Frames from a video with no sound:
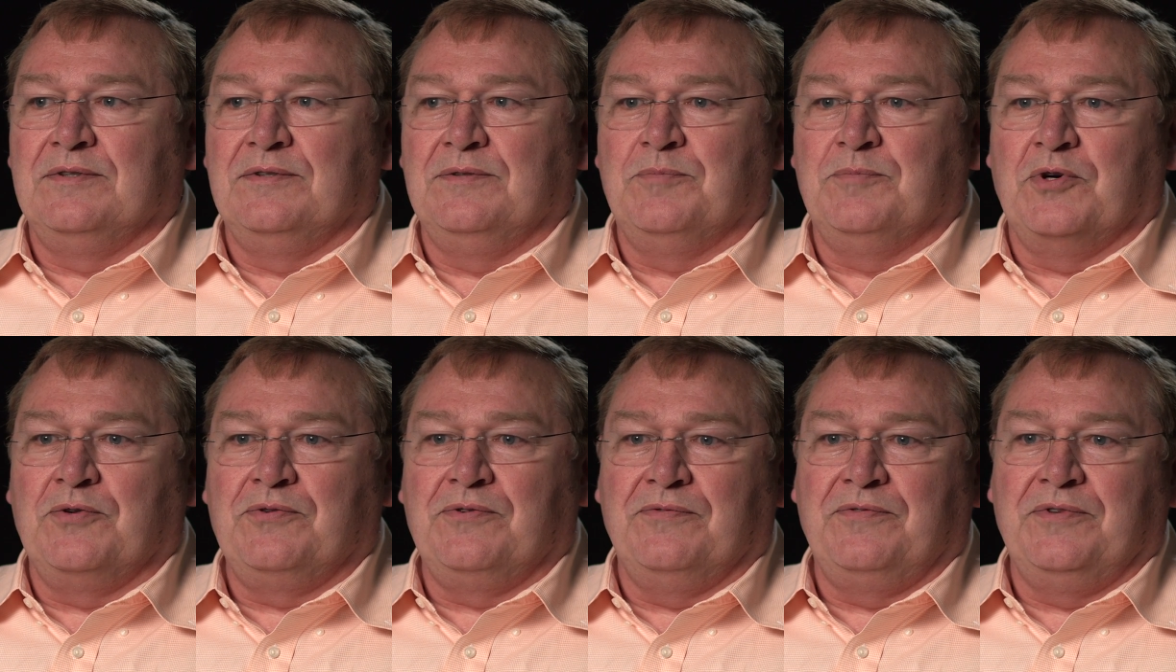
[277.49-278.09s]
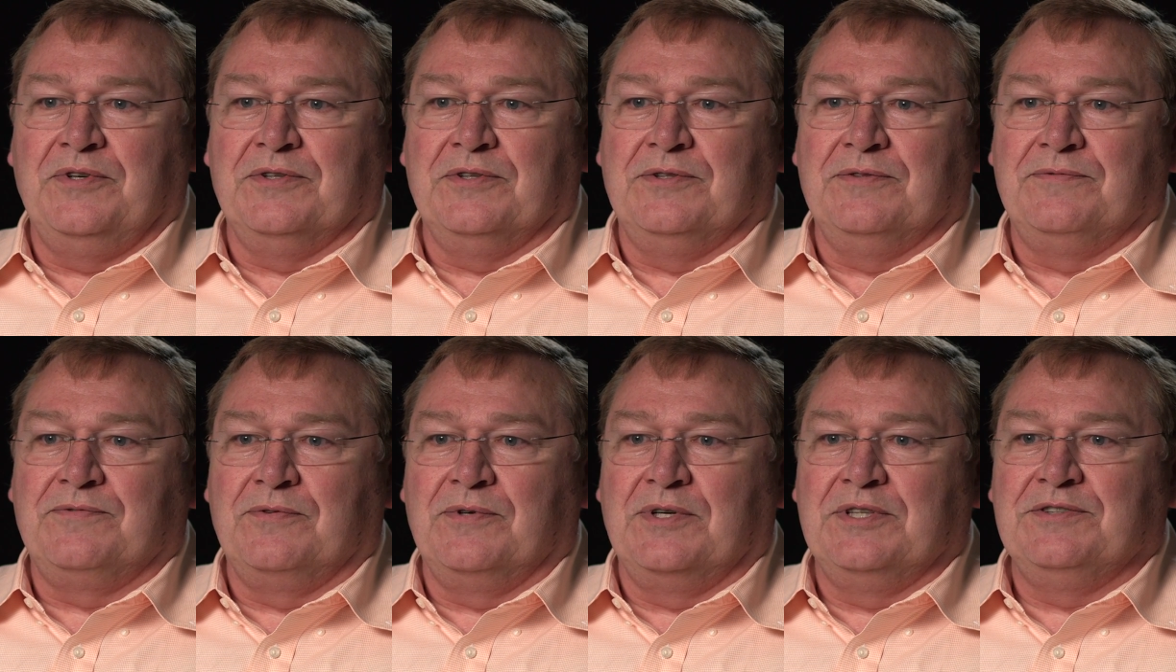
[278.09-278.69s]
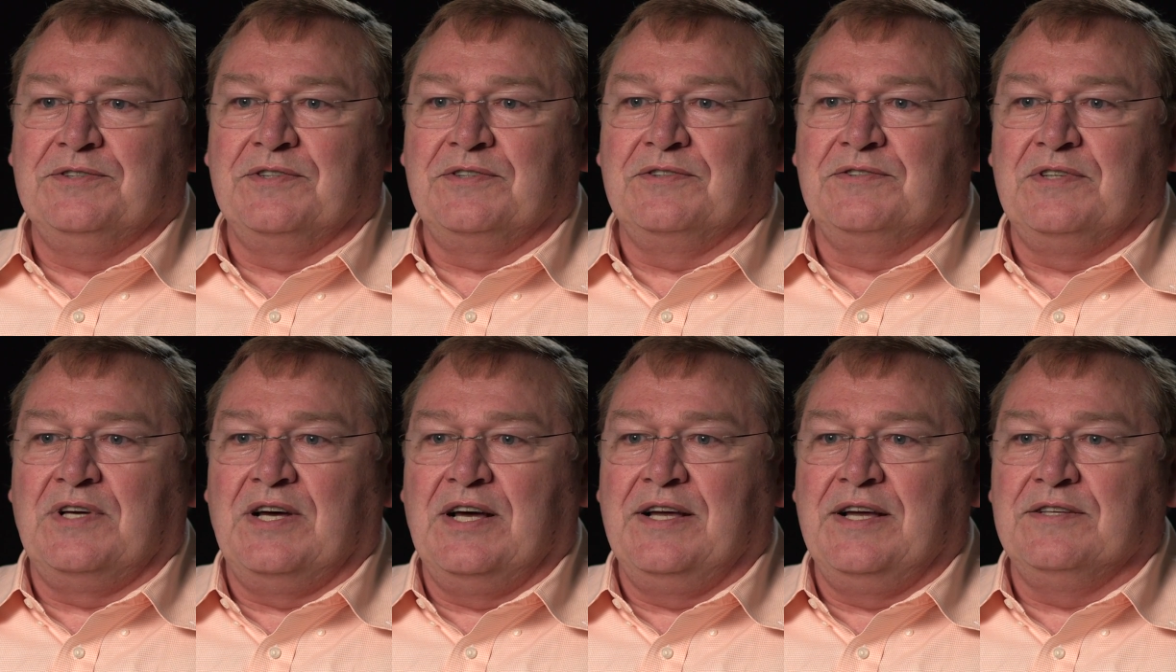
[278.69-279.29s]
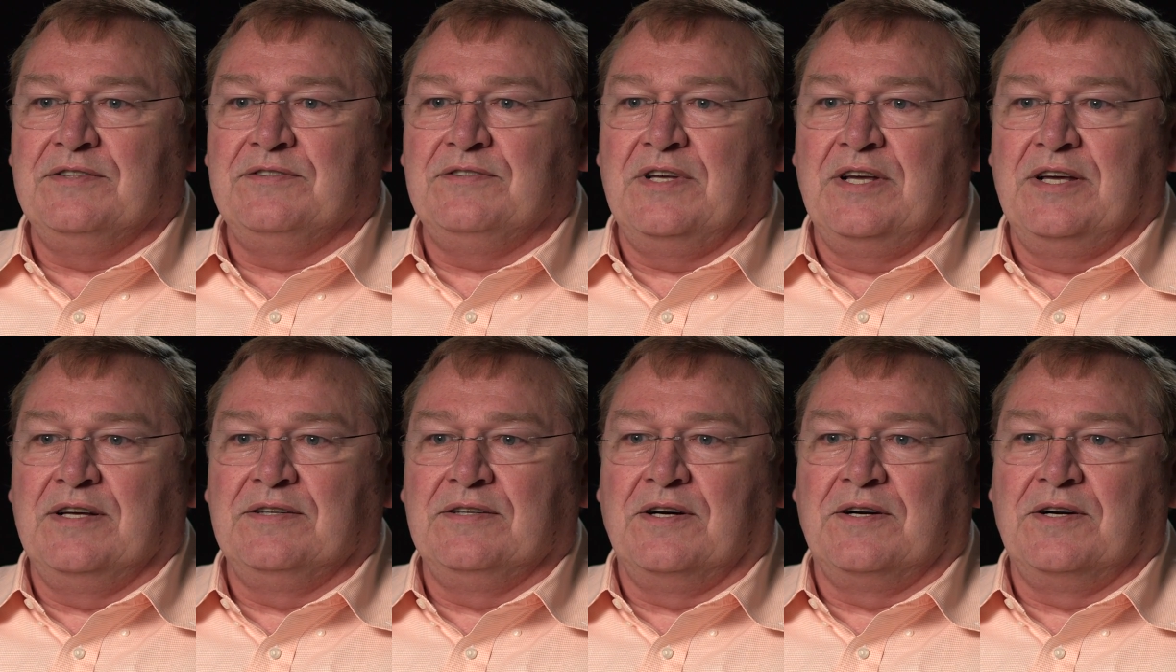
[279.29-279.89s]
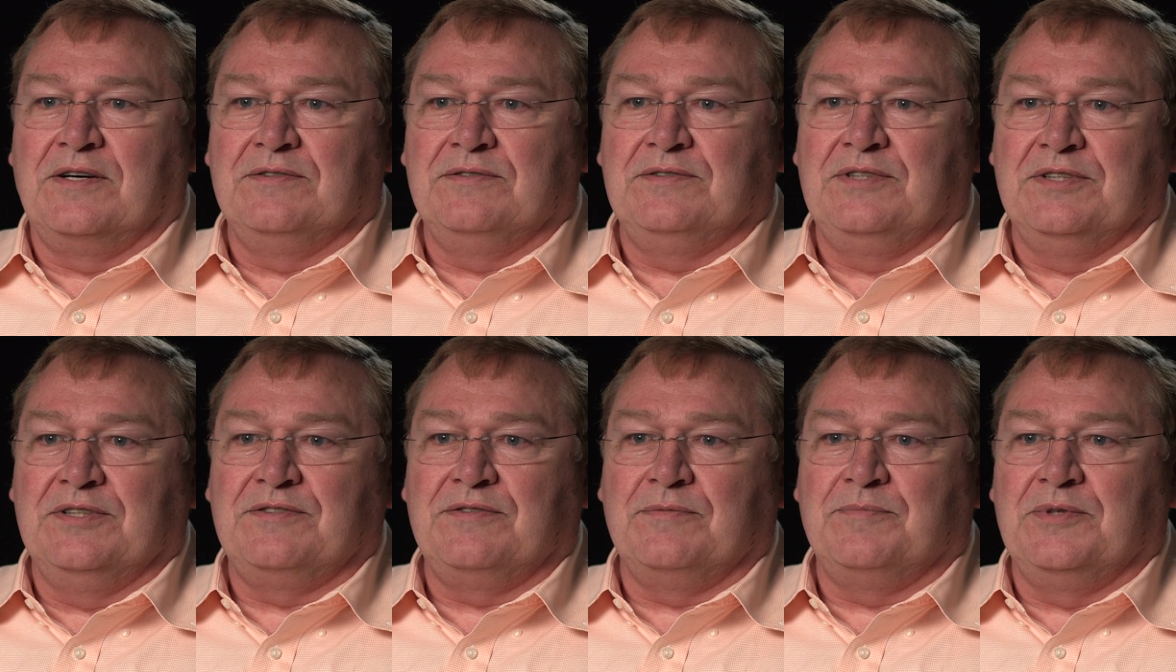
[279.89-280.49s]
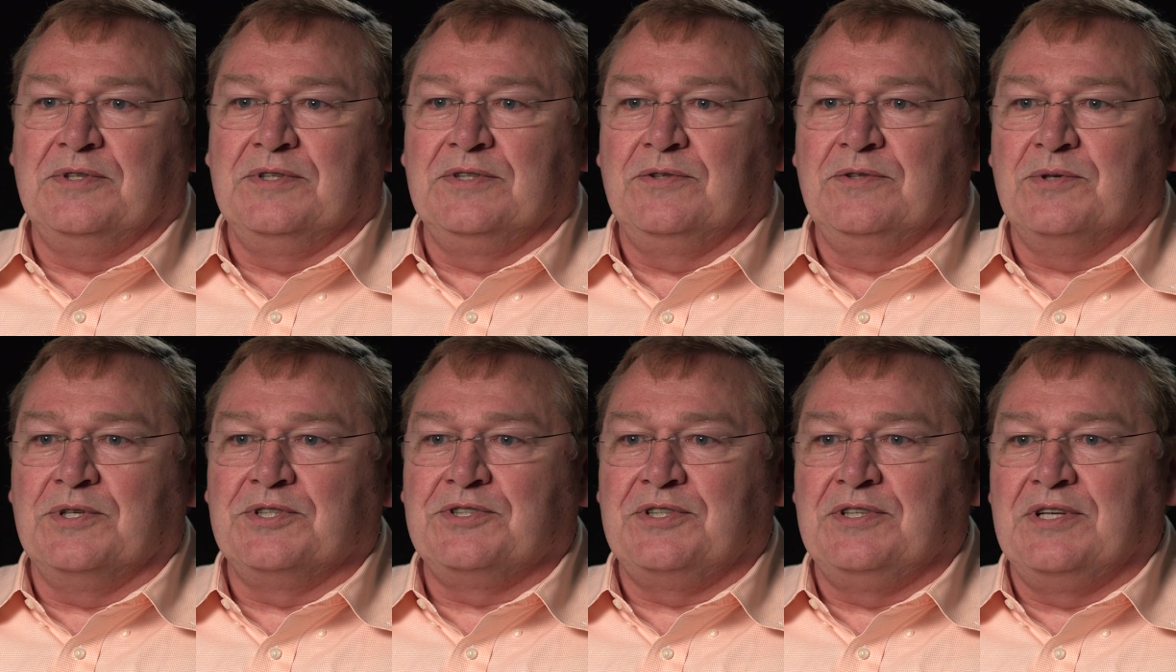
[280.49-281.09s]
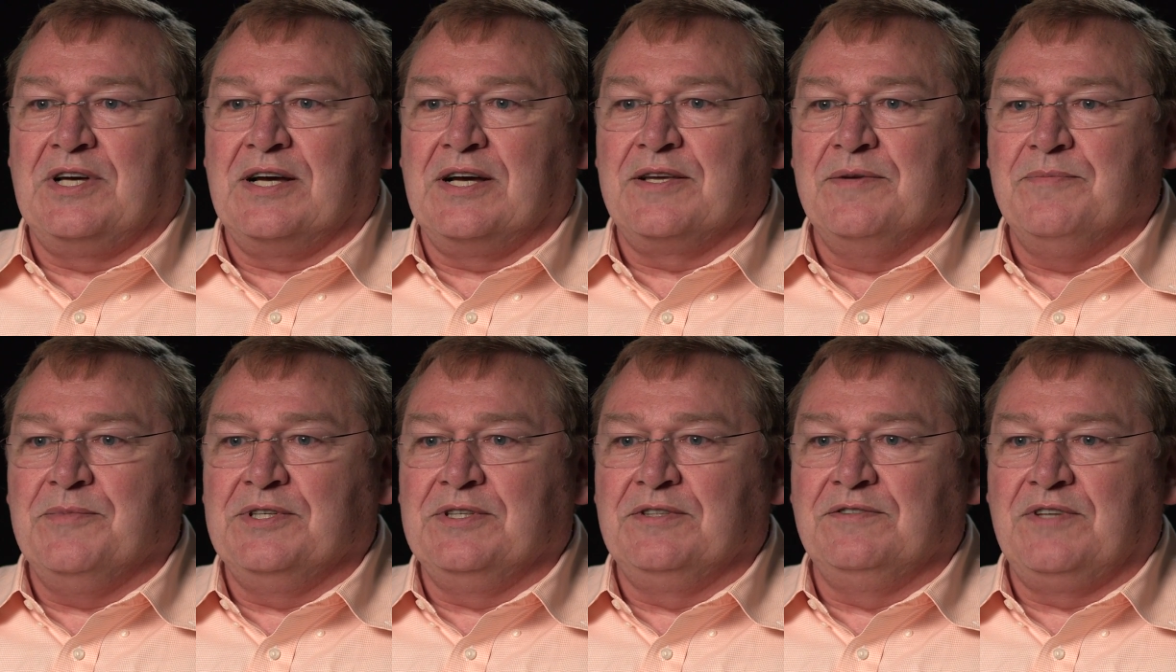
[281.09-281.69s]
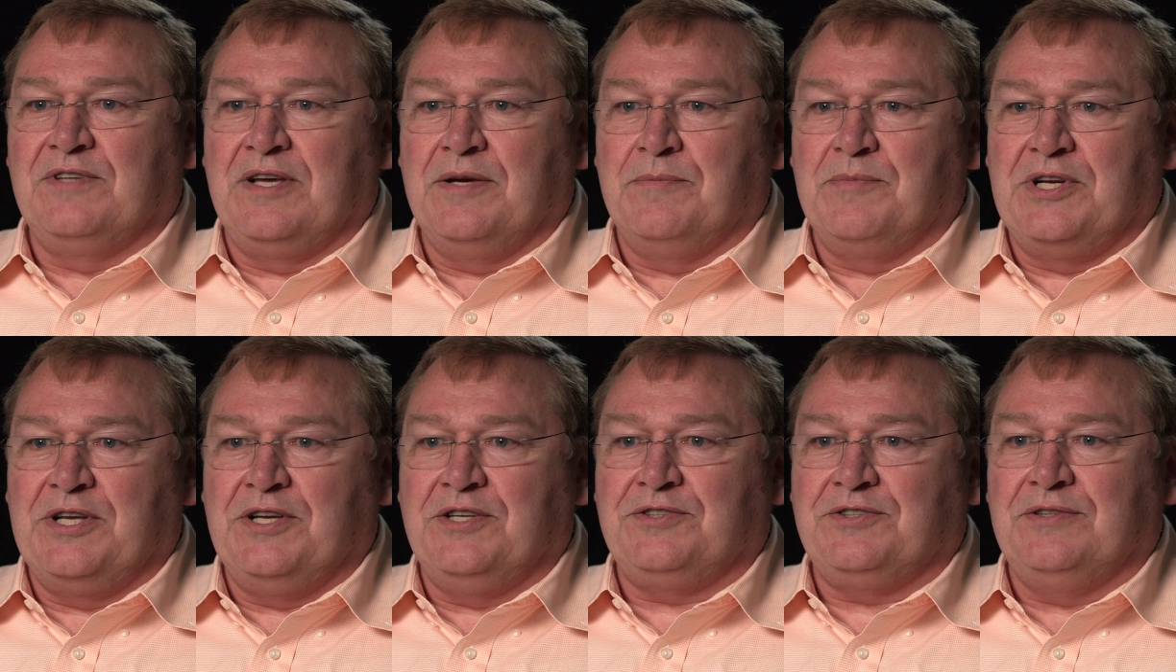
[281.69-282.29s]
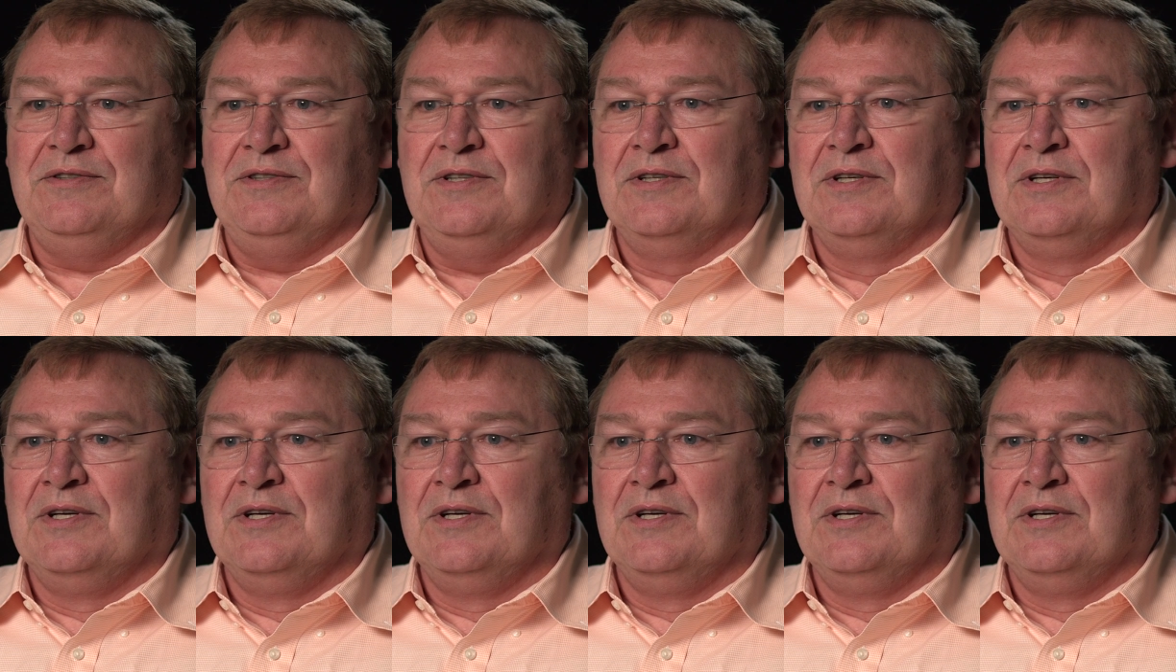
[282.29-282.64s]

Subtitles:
both the field of forensic science and our discipline, question document examination.